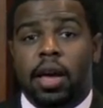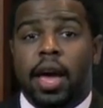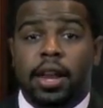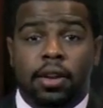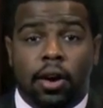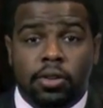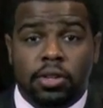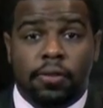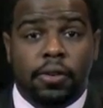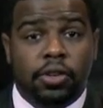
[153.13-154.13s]
And
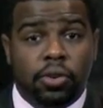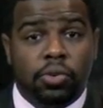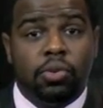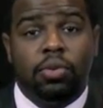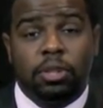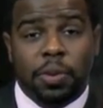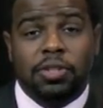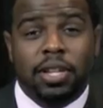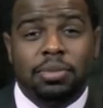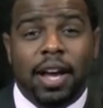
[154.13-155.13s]
also for you, you
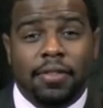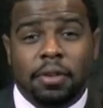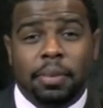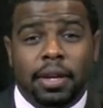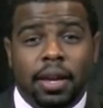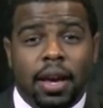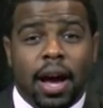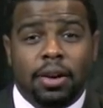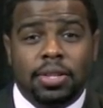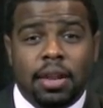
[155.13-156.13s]
special teams have to be
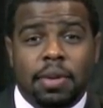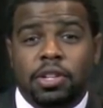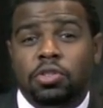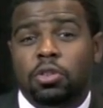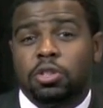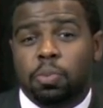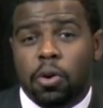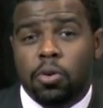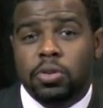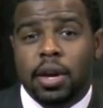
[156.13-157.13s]
outstanding because you know
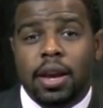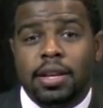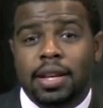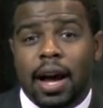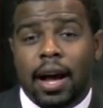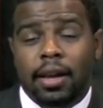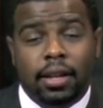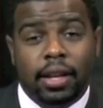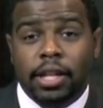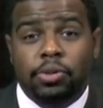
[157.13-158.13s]
Sproles is
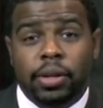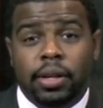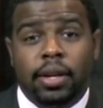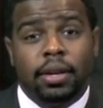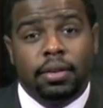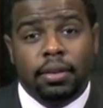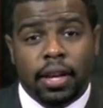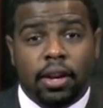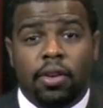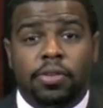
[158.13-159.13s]
electric
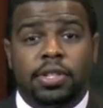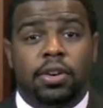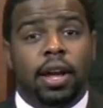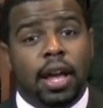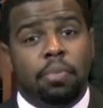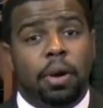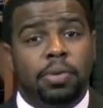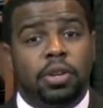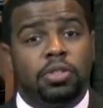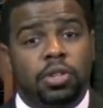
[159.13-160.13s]
kickoff return and punt return.